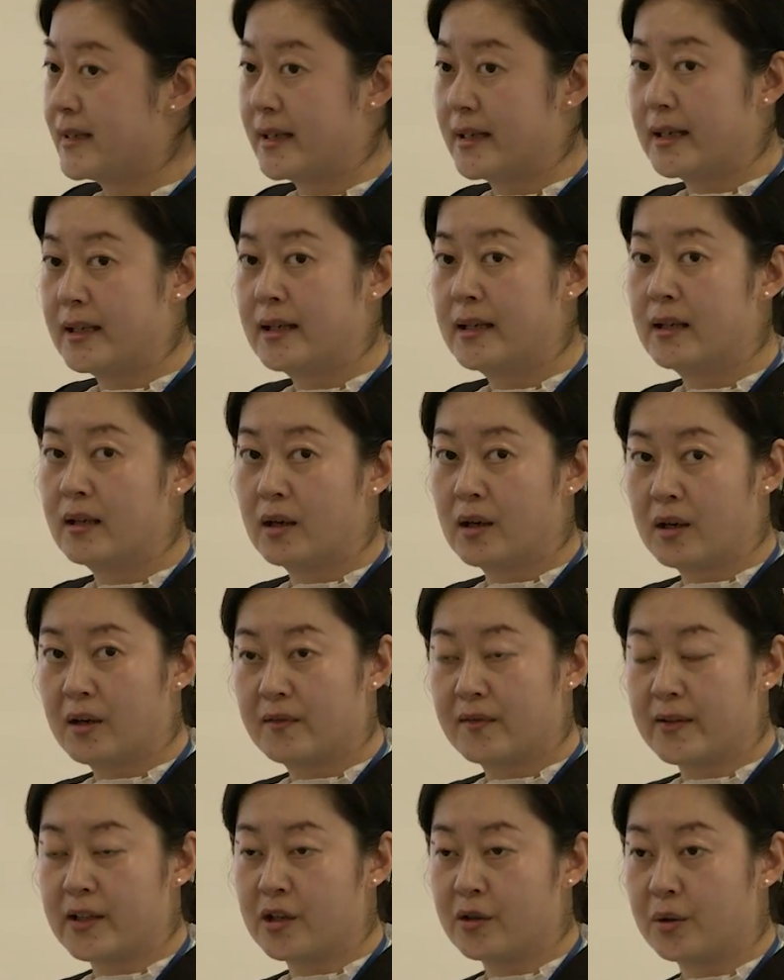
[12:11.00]
tick
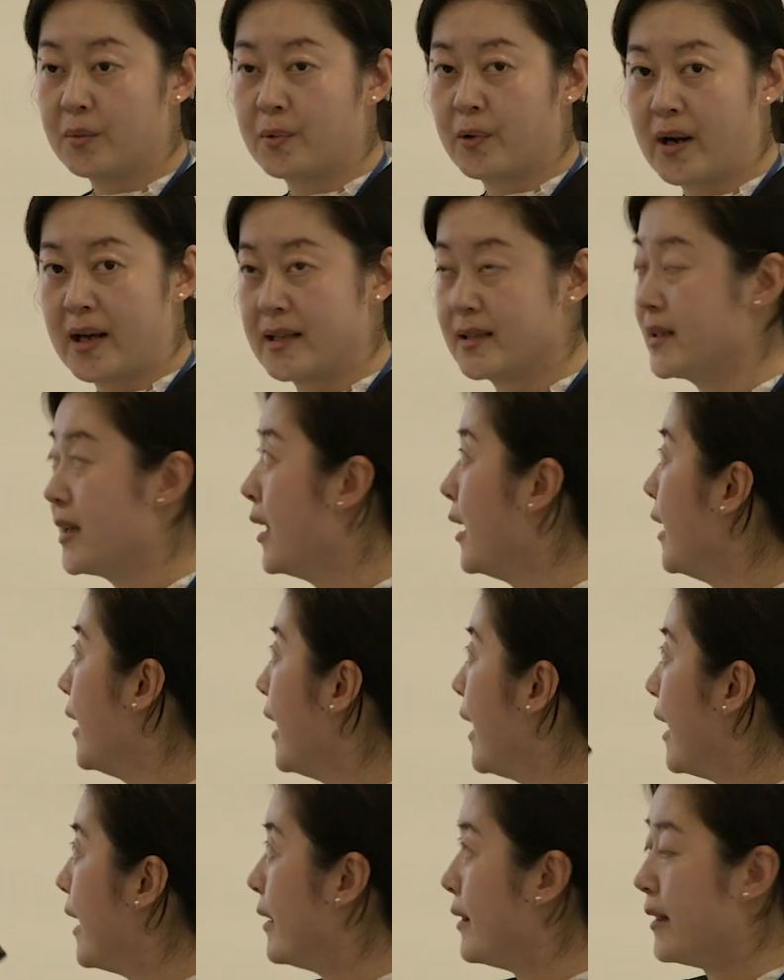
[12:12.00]
of yield price
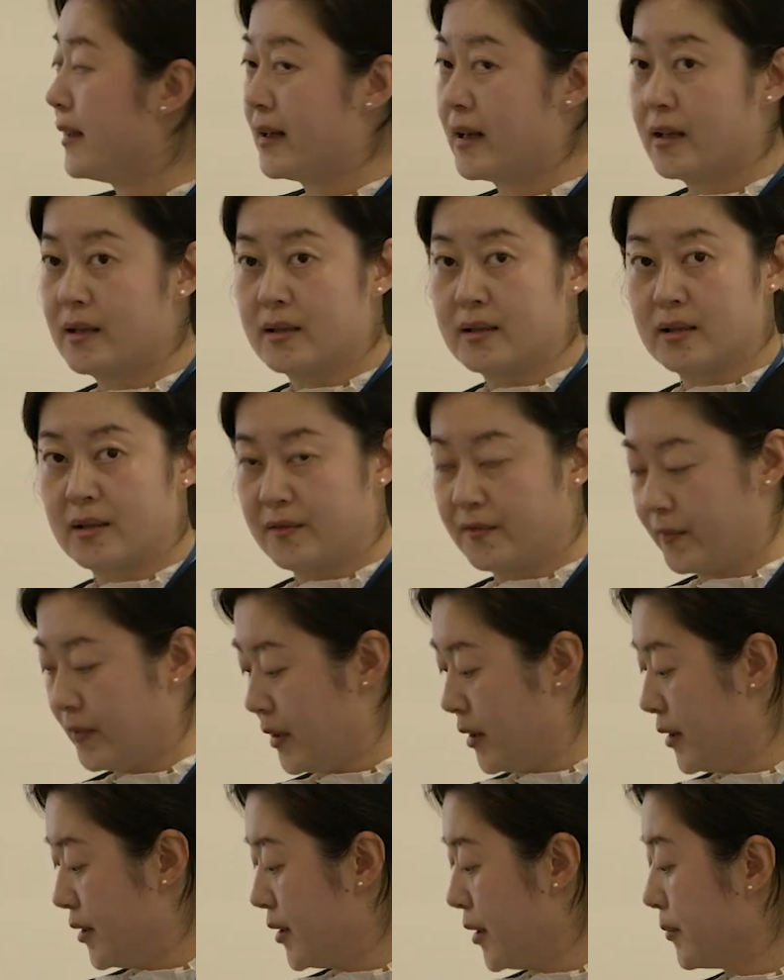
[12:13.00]
at the end of
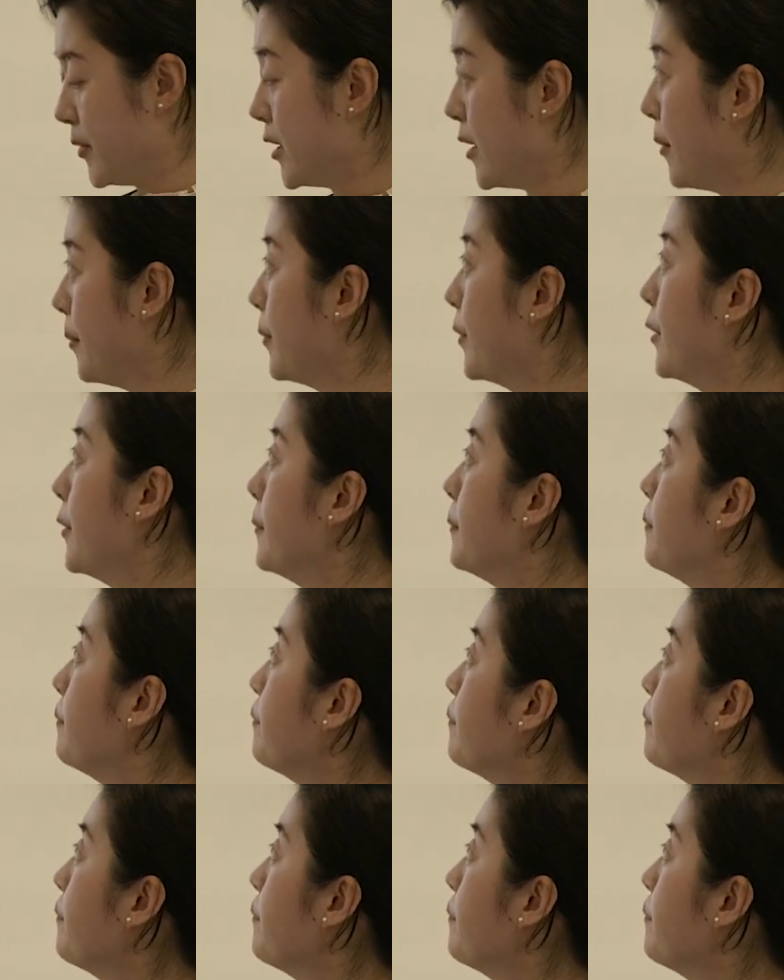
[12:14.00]
September.